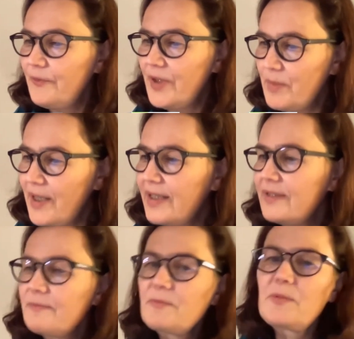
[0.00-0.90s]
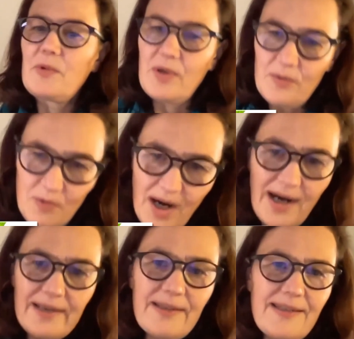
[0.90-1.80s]
women who
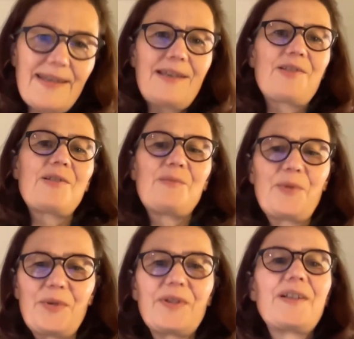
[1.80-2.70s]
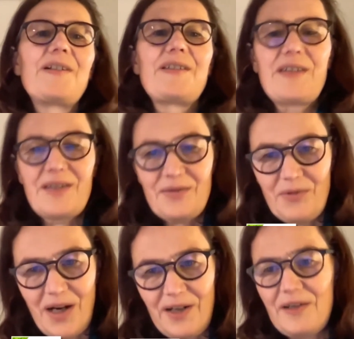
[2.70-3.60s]
are the essential workers,
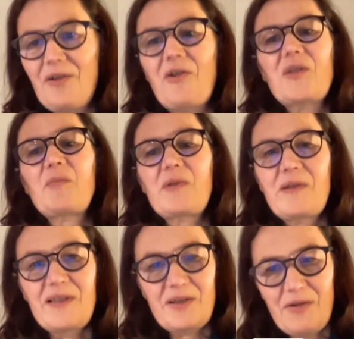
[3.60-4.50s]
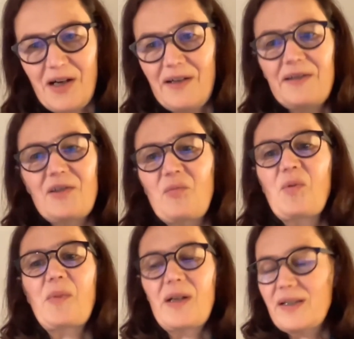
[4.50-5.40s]
who are in the hospitals, who are in the
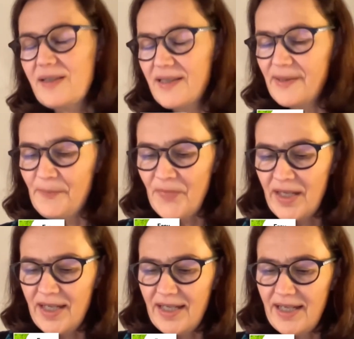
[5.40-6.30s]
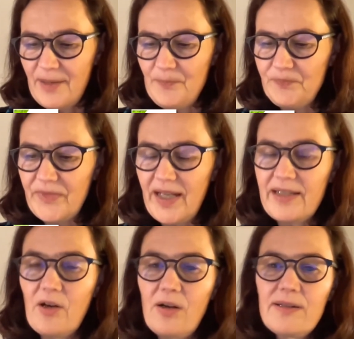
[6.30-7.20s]
supermarkets.
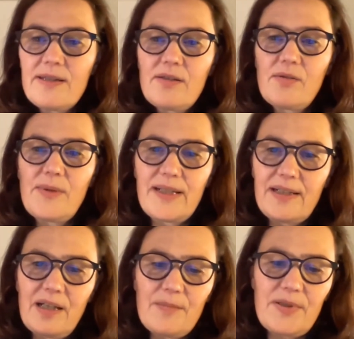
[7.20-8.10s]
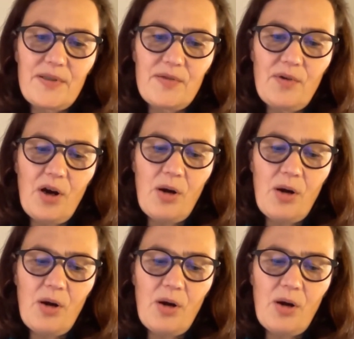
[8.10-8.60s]
And also, when it comes to